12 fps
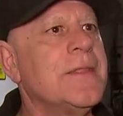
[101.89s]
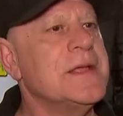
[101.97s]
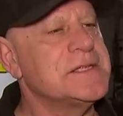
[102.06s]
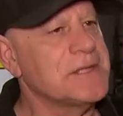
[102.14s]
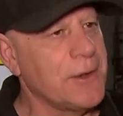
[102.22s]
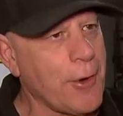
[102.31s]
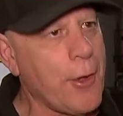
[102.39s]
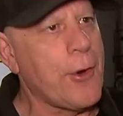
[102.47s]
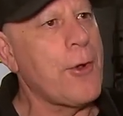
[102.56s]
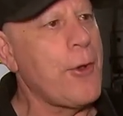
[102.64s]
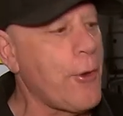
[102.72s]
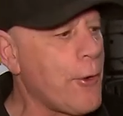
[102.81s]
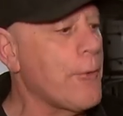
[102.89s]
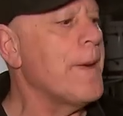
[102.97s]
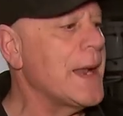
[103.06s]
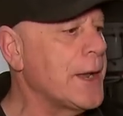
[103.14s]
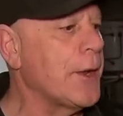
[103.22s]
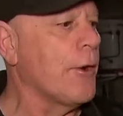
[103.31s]
There's a lot, a lot of
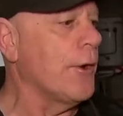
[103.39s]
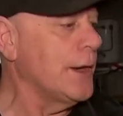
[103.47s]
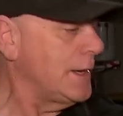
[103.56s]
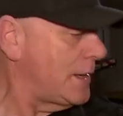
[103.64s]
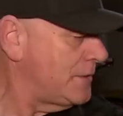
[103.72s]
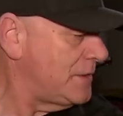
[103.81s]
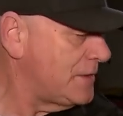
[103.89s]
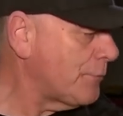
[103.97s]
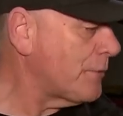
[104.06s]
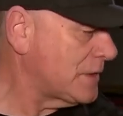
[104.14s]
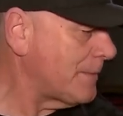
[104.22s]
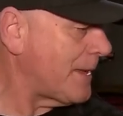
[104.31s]
money going, and they're worth